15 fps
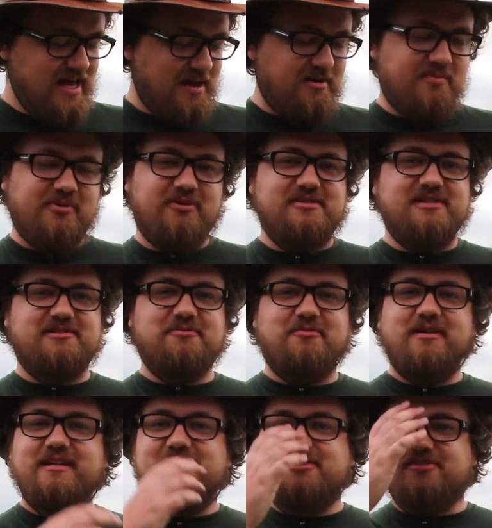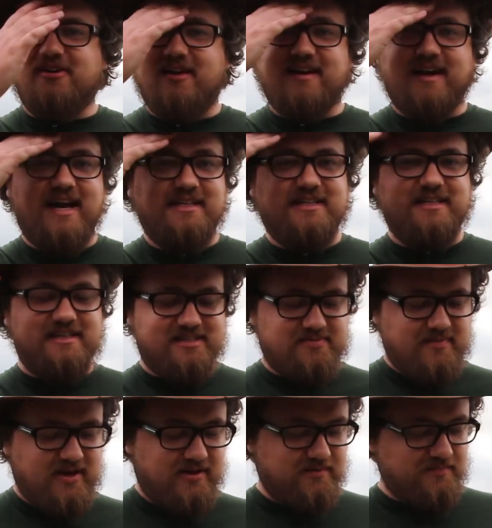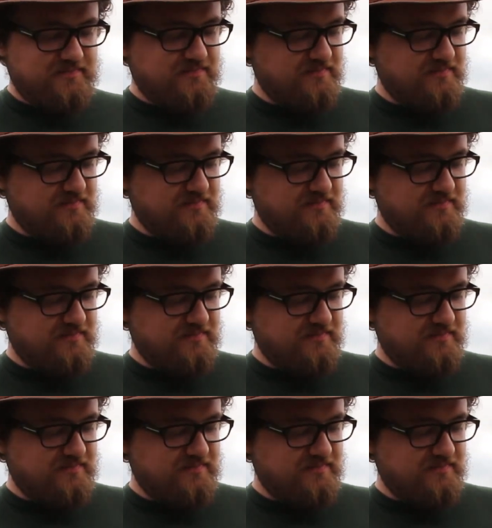It produces a really strong oniony smell.